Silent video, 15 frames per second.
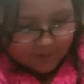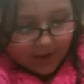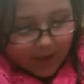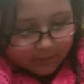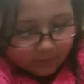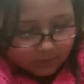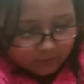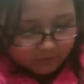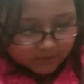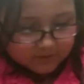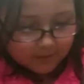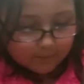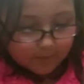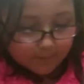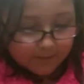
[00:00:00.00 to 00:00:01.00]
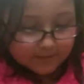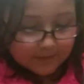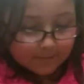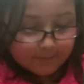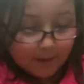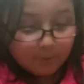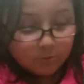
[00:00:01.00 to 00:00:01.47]
I thought the first time when I made
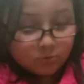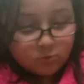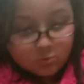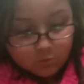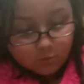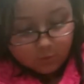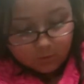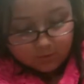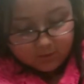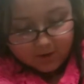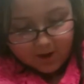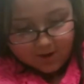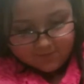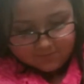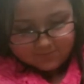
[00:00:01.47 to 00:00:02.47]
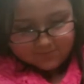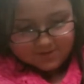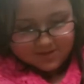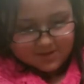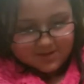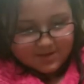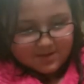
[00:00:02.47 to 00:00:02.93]
slime, that was cool. No.
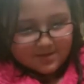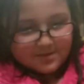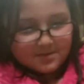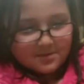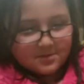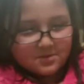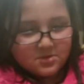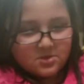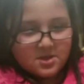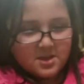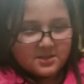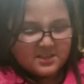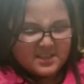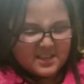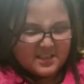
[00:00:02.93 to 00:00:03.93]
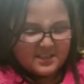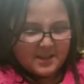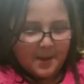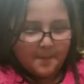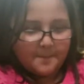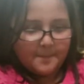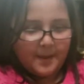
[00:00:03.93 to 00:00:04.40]
This is
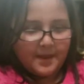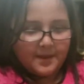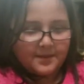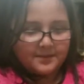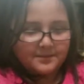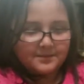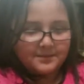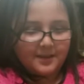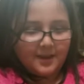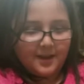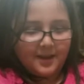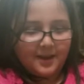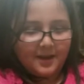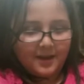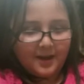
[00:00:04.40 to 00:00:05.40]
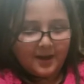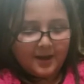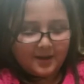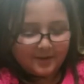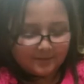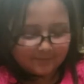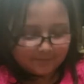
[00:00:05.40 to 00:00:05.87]
amazing.